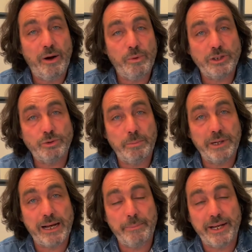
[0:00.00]
which will be
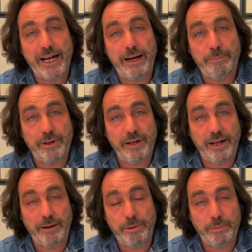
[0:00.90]
coming up
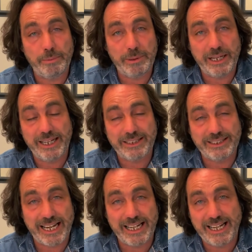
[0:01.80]
probably a
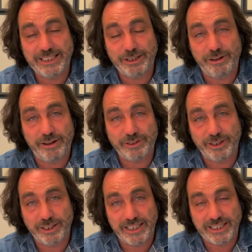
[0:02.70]
day later after
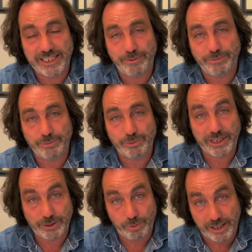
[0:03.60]

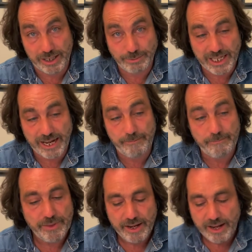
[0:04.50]
this one comes out.
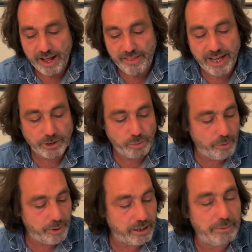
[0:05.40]
And that's where
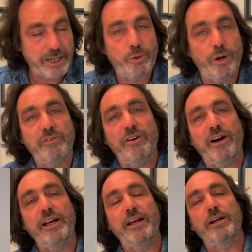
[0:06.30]
we're going to be
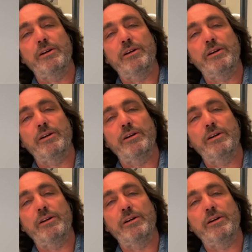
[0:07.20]
clarifying